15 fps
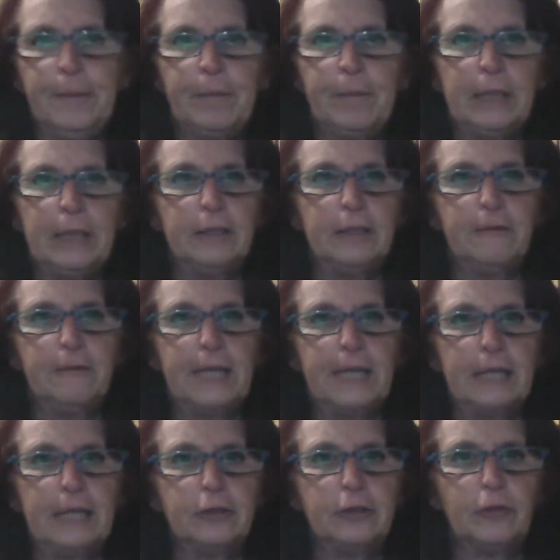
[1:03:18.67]
And don't
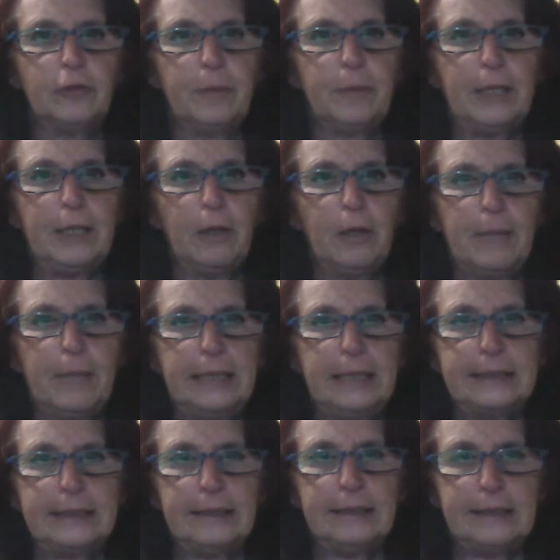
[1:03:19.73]
forget to drop me
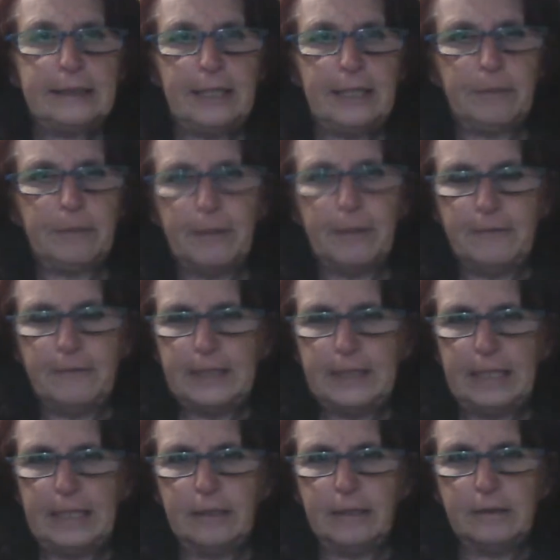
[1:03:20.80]
comments underneath my
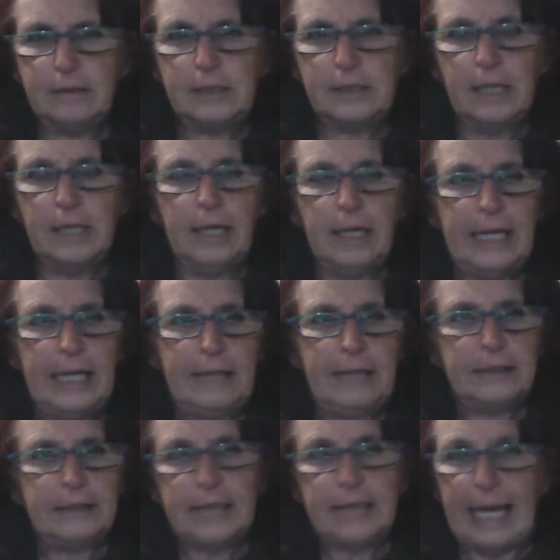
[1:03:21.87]
videos,
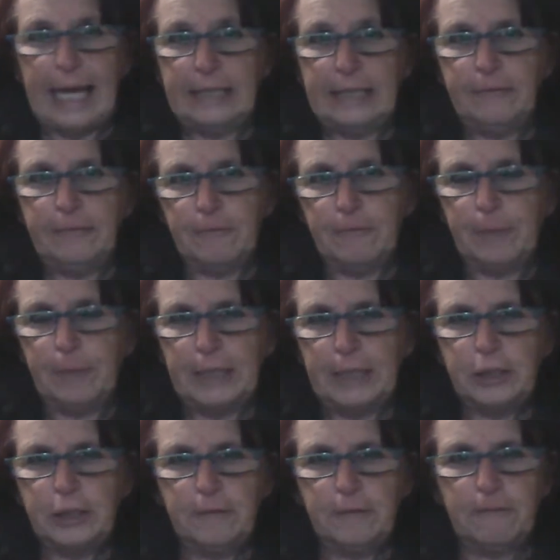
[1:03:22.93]
either to add
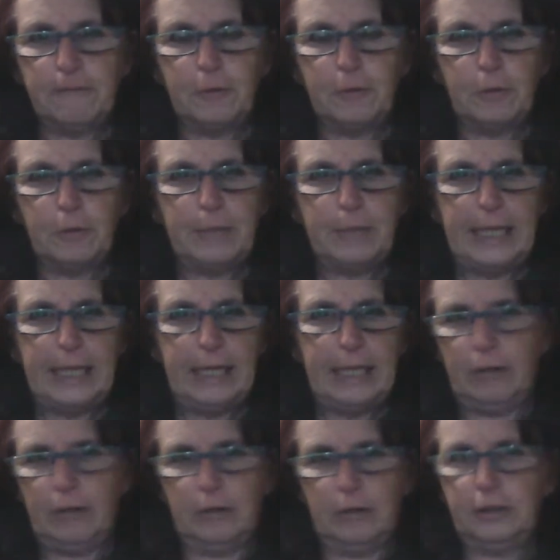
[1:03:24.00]
information for me
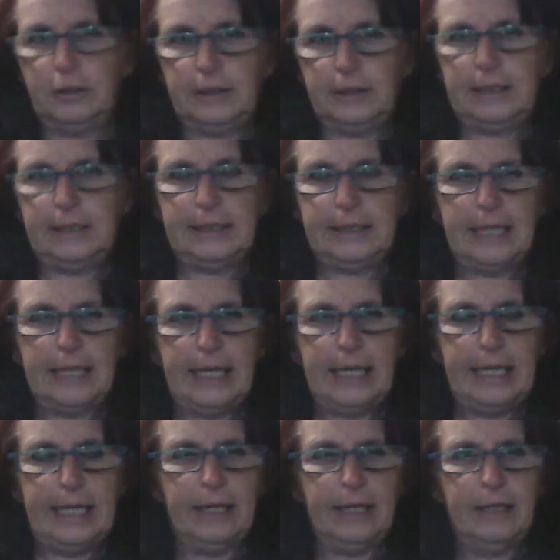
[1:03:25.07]
or just to
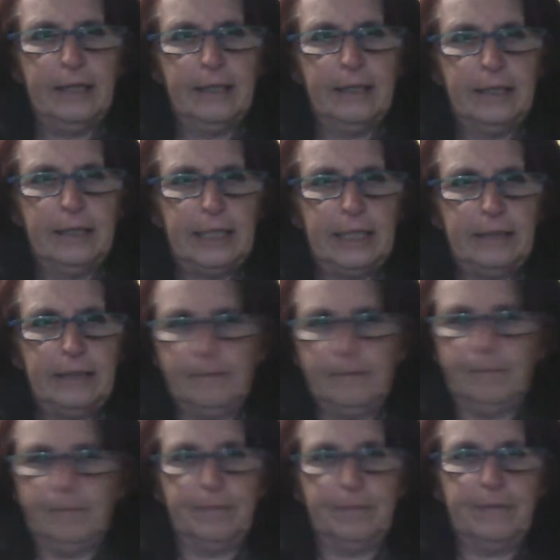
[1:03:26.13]
say,
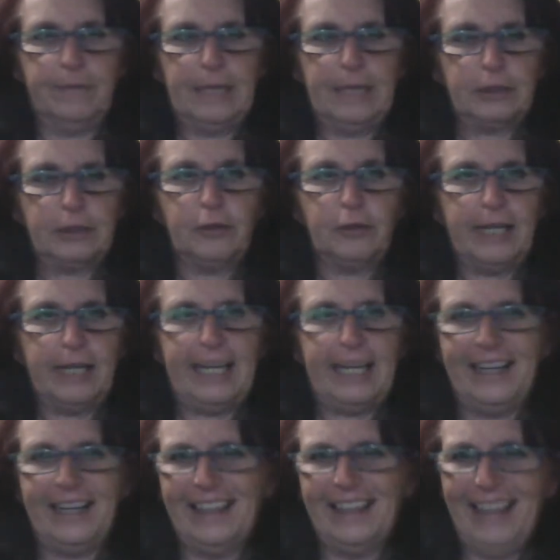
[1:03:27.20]
that's
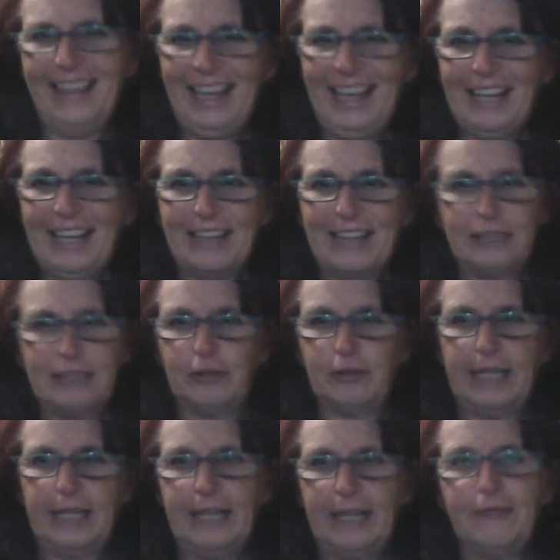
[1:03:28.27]
great. That's
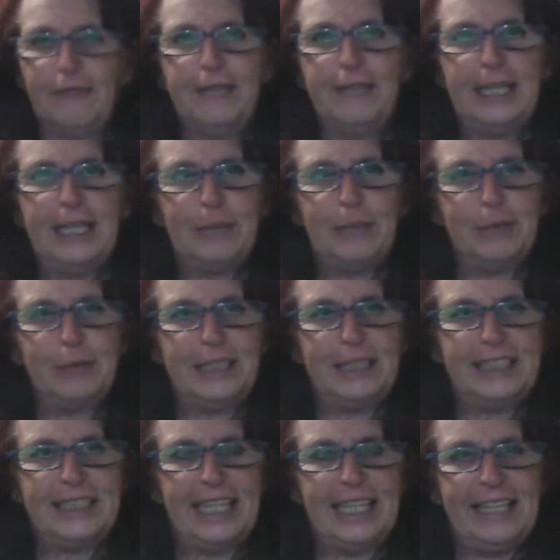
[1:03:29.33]
great. I really
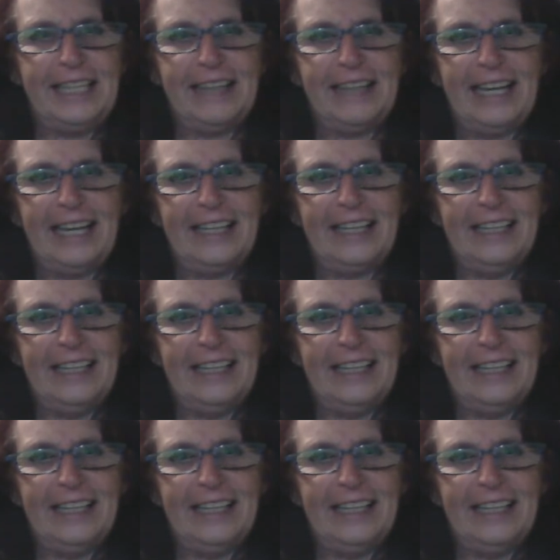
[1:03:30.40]
appreciate that.